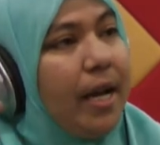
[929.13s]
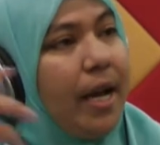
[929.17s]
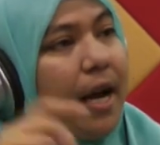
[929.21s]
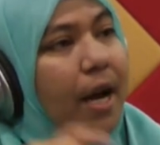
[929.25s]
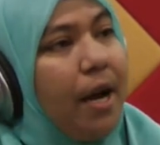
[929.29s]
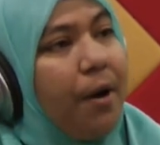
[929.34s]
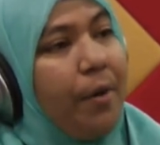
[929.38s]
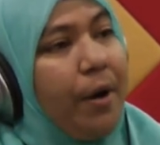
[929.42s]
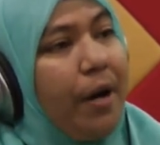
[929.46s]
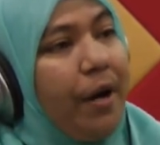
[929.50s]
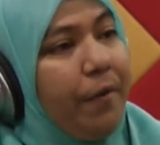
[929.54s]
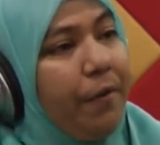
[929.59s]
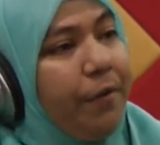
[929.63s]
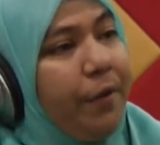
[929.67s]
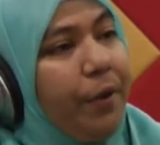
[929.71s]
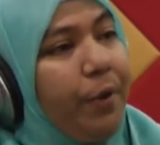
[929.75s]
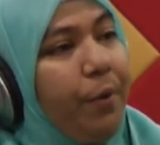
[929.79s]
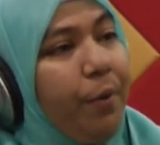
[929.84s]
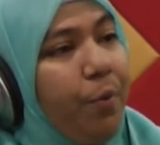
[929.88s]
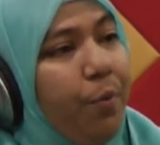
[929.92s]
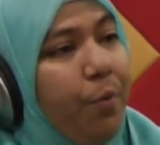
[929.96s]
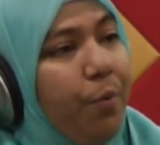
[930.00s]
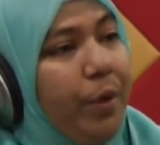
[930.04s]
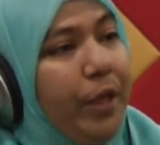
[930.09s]

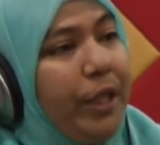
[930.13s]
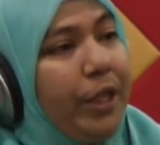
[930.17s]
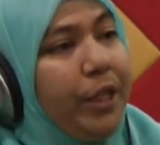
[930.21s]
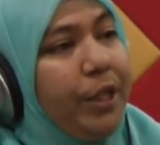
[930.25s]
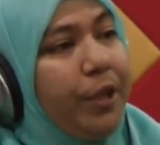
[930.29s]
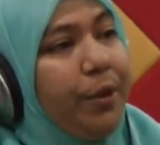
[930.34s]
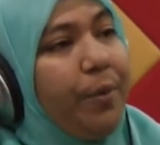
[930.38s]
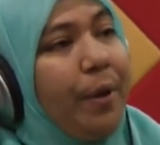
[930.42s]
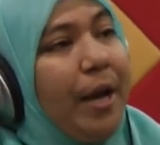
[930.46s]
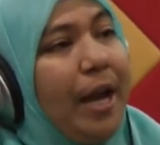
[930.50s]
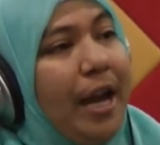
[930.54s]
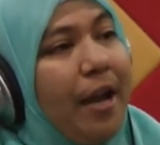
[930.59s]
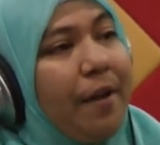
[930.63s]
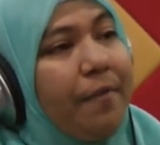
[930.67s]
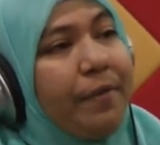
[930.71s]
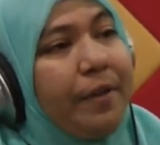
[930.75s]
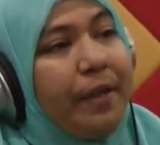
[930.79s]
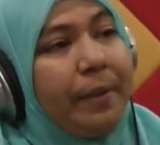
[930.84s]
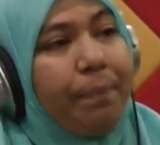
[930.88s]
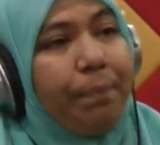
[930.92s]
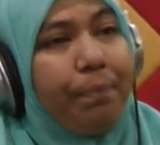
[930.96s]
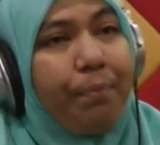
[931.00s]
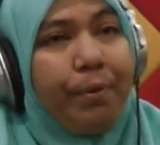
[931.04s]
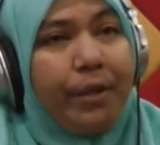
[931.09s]
However, we do have
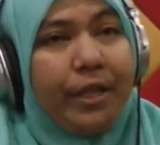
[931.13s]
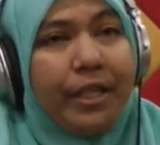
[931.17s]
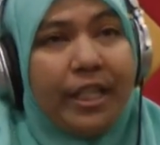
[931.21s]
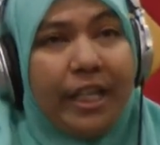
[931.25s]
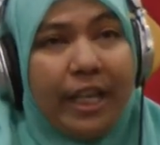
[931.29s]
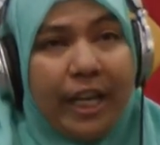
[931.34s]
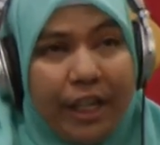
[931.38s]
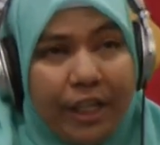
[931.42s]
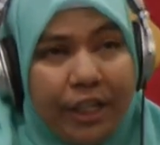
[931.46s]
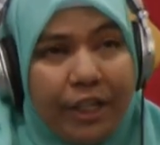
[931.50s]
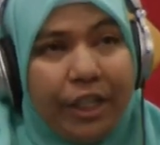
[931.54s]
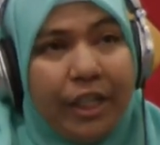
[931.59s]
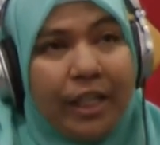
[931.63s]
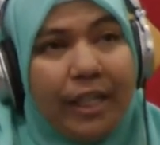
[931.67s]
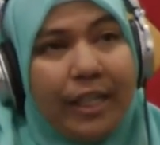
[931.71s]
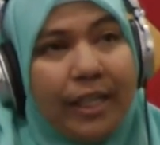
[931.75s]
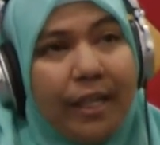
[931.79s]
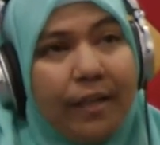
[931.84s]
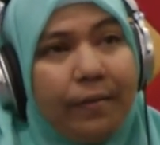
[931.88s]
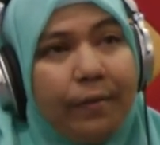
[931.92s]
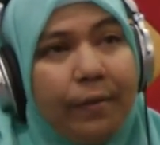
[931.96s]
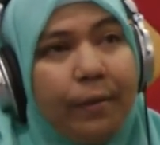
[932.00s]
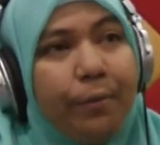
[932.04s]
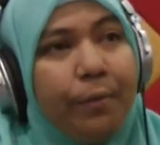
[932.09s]
a protection
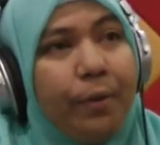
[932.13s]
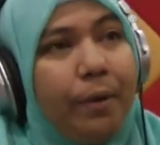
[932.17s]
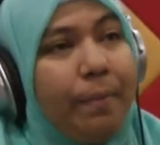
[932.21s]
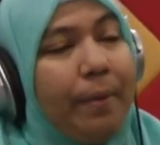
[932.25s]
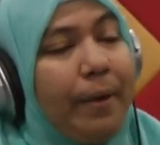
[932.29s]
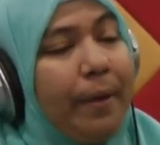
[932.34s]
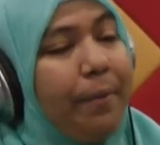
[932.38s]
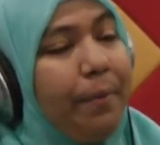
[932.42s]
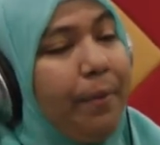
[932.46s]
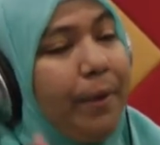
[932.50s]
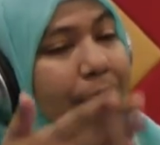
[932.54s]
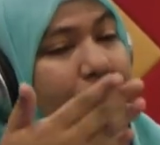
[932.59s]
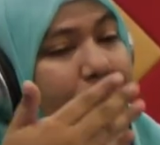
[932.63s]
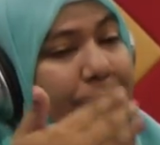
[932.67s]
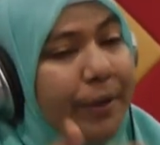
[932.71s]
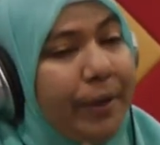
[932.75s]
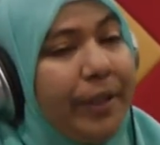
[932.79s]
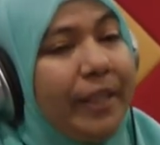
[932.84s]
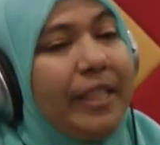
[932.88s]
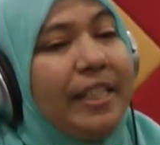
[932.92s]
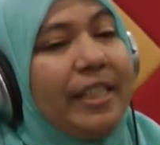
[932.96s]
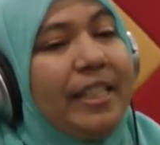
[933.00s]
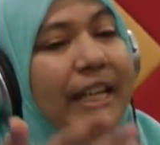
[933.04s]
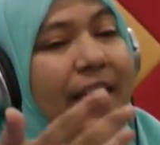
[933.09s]
level whereby we
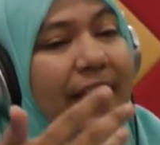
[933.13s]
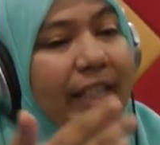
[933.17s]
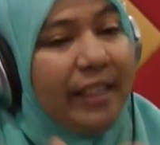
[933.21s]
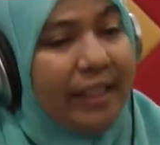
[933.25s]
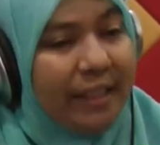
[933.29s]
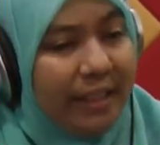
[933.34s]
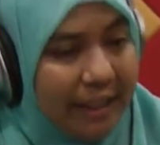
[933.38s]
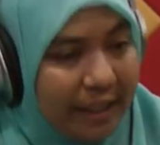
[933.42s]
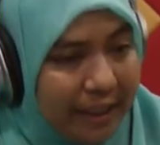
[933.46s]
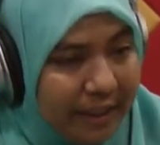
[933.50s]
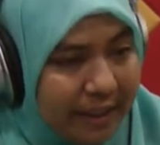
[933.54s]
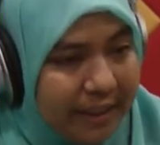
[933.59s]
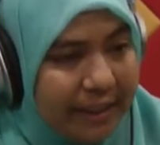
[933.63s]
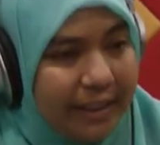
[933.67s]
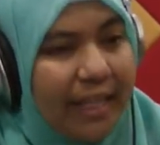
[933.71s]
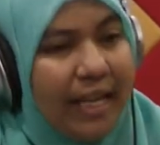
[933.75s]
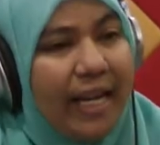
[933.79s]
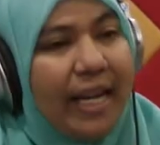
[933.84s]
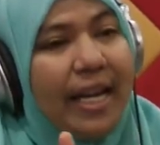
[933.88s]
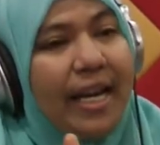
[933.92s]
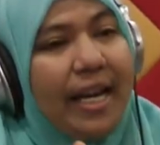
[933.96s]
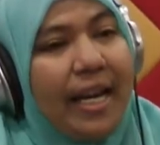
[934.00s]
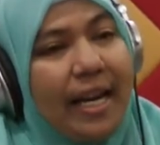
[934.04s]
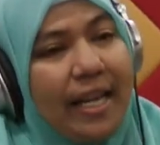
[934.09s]
learn the techniques
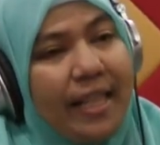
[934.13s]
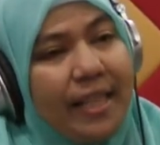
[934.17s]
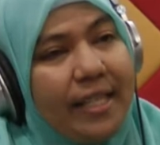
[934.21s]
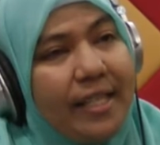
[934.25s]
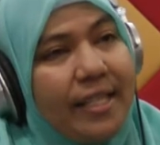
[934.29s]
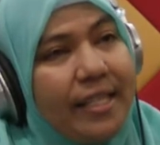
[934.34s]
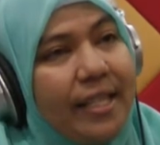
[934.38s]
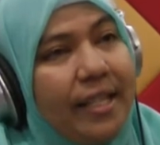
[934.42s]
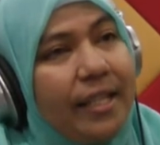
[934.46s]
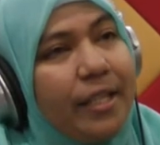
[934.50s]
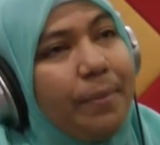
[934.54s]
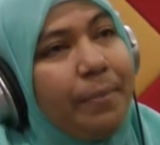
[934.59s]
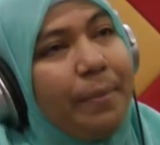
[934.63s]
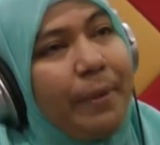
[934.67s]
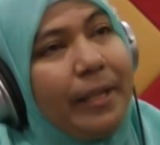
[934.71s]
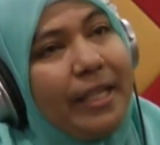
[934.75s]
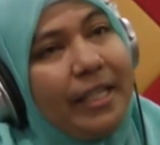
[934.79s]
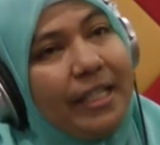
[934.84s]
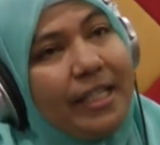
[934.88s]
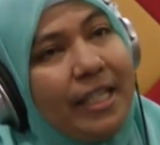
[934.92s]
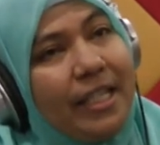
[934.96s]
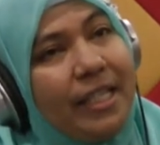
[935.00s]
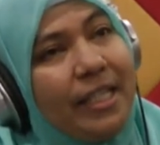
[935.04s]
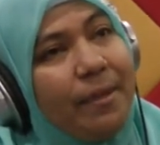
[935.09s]
and the skills, but
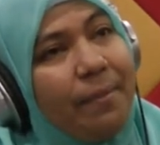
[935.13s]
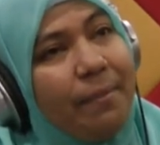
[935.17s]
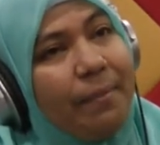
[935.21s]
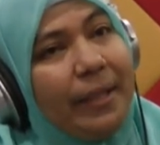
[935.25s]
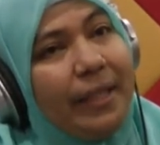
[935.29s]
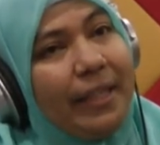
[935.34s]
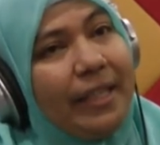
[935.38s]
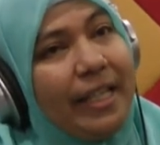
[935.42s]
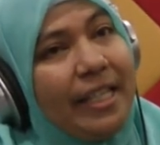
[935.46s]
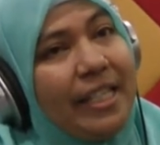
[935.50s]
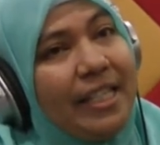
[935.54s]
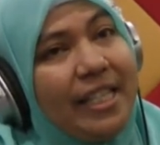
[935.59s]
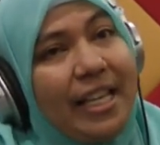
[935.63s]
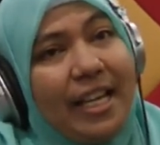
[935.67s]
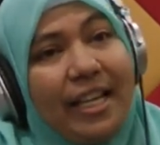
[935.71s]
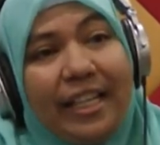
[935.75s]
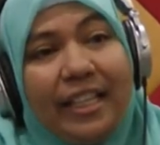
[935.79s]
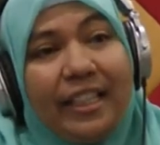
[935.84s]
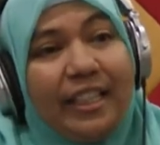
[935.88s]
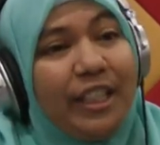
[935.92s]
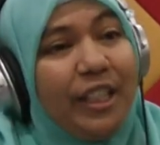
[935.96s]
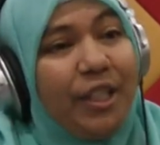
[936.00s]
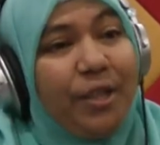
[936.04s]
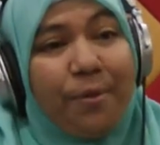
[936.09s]
it doesn't mean it's that
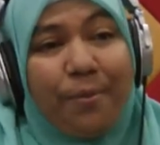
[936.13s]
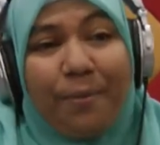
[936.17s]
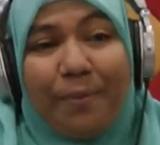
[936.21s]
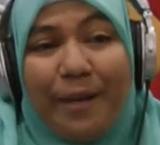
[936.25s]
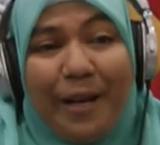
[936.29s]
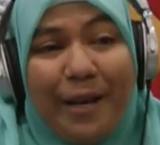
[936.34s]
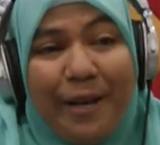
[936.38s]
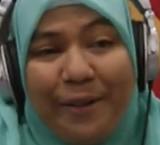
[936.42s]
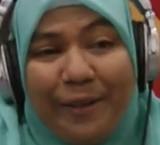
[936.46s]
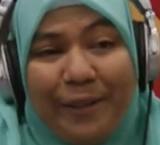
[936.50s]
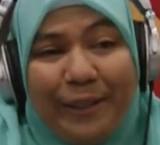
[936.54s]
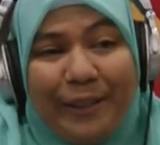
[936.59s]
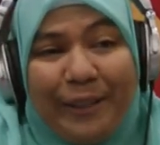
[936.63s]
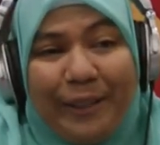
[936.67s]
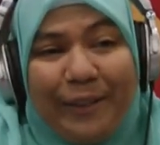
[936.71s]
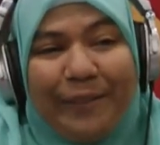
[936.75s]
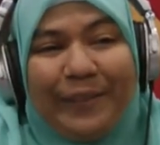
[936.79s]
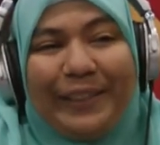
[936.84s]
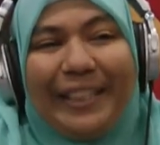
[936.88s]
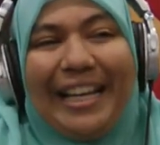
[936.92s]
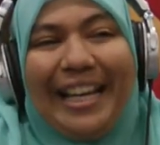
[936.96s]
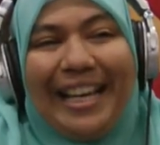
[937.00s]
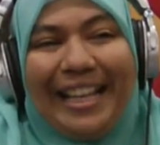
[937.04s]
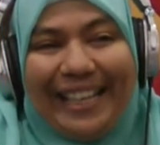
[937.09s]
easy to apply in
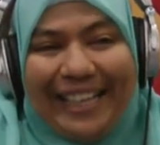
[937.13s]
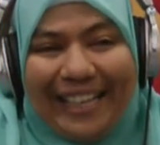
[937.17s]
ourselves.